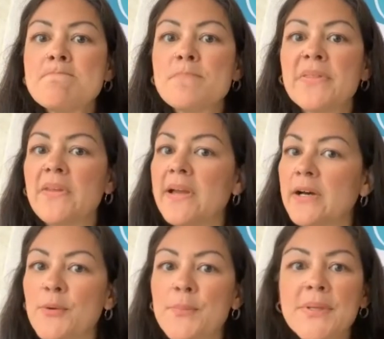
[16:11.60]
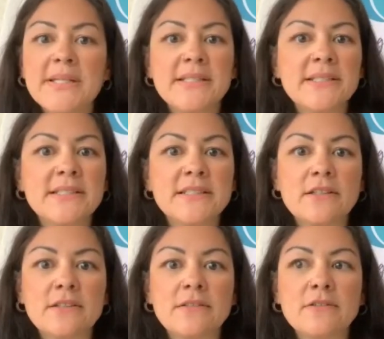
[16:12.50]
but the help is
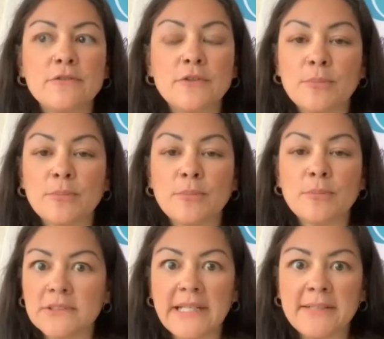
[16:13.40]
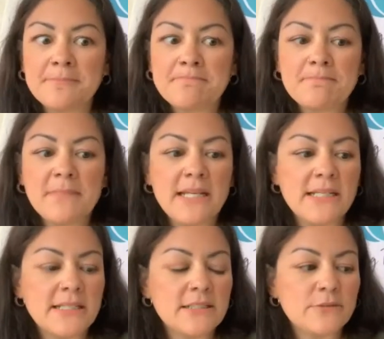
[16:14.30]
for personal gain.
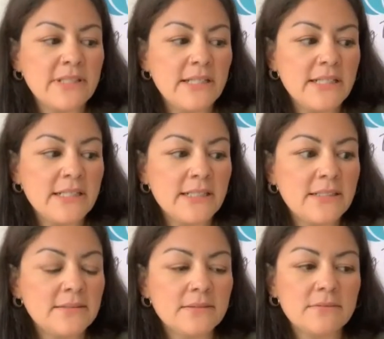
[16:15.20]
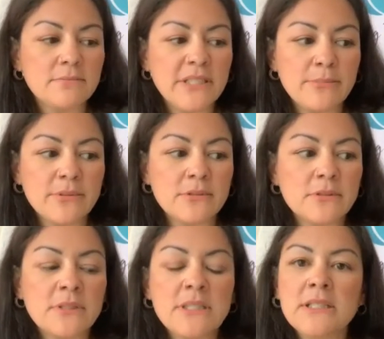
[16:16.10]
And we had
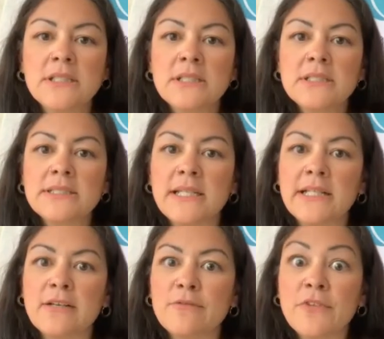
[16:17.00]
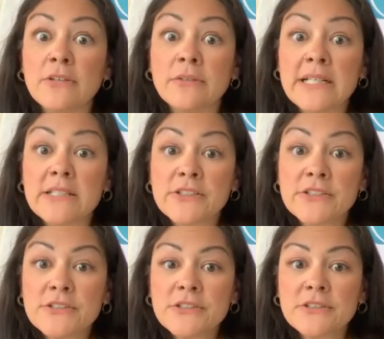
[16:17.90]
people setting up
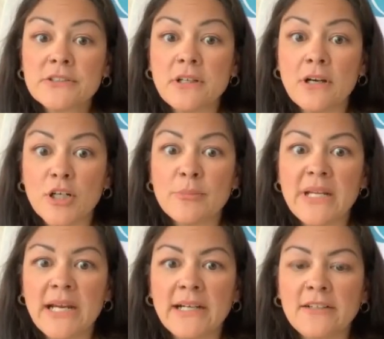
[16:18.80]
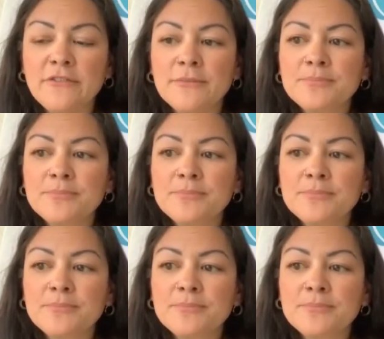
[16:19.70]
fundraisers on our behalf